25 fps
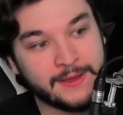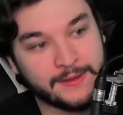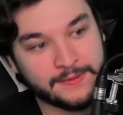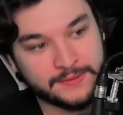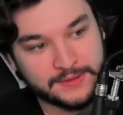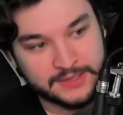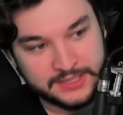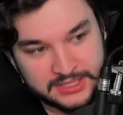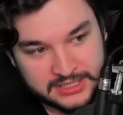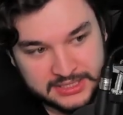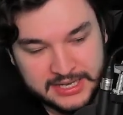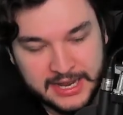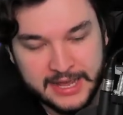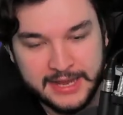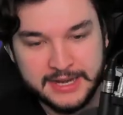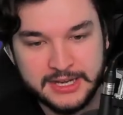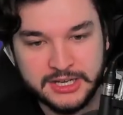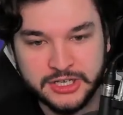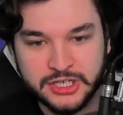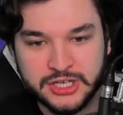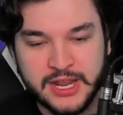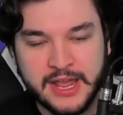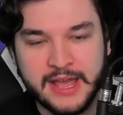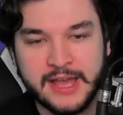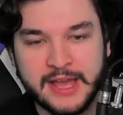The stun
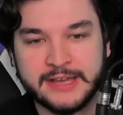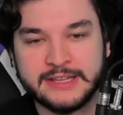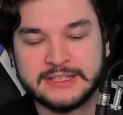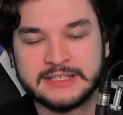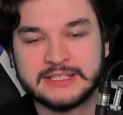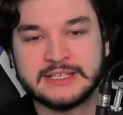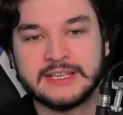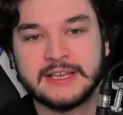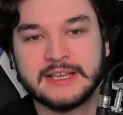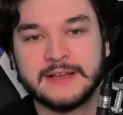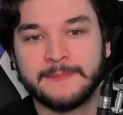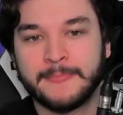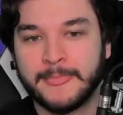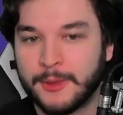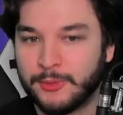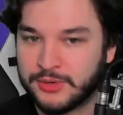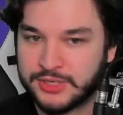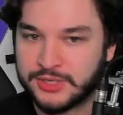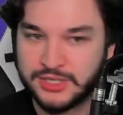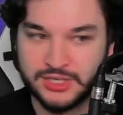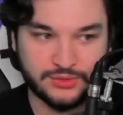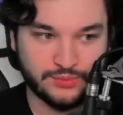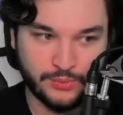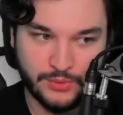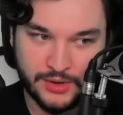chance,
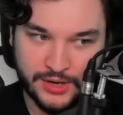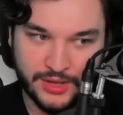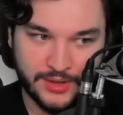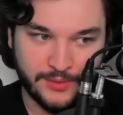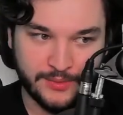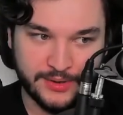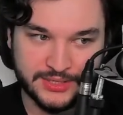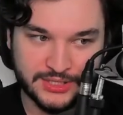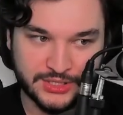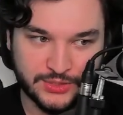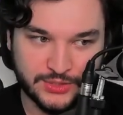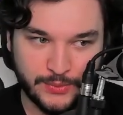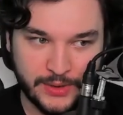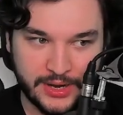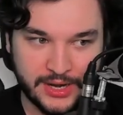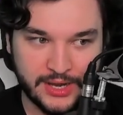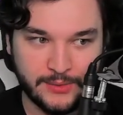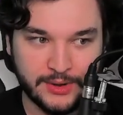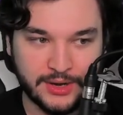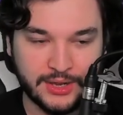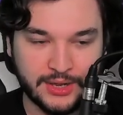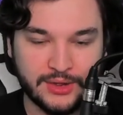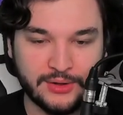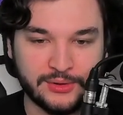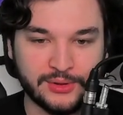which is one of the reasons why you
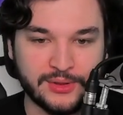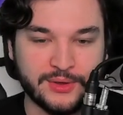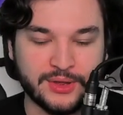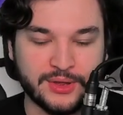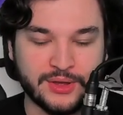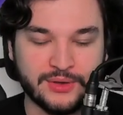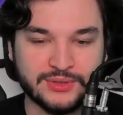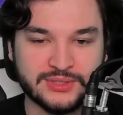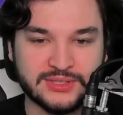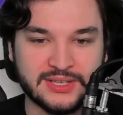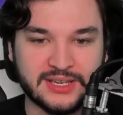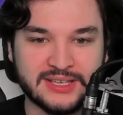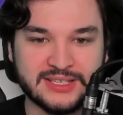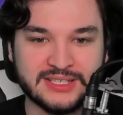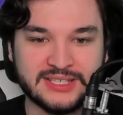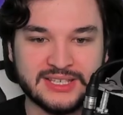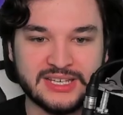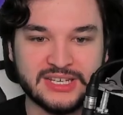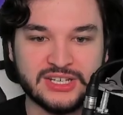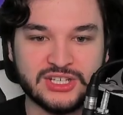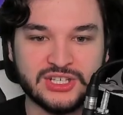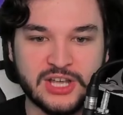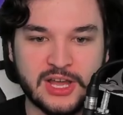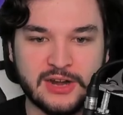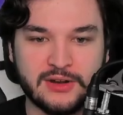want to go Ghost Legacy
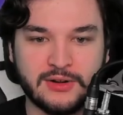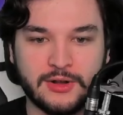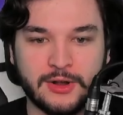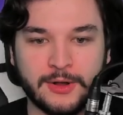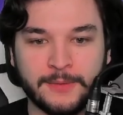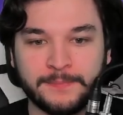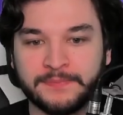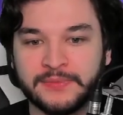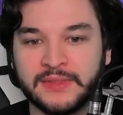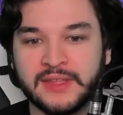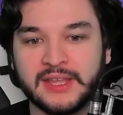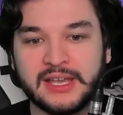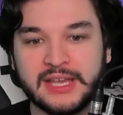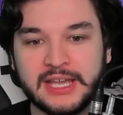in general,